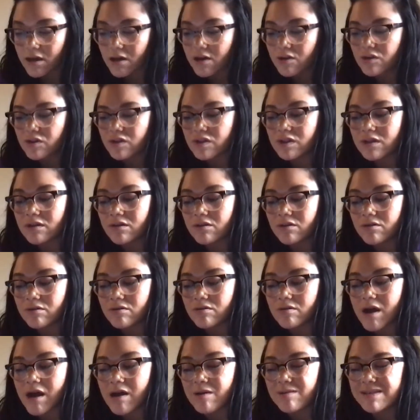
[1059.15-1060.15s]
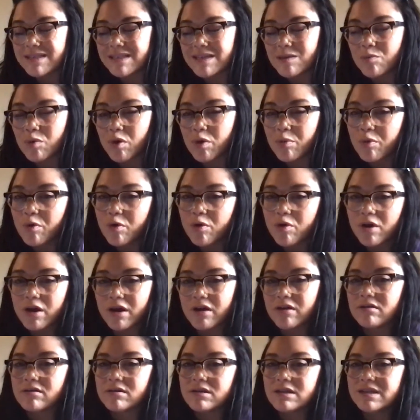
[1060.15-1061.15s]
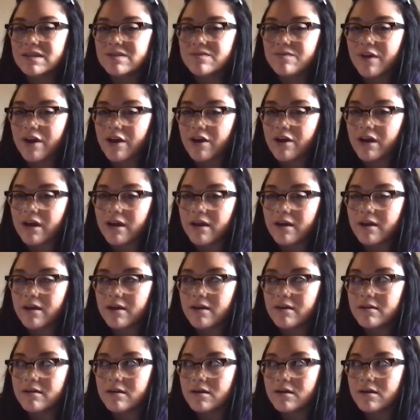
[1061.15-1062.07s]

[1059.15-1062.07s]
So I would say Purple Crayon is very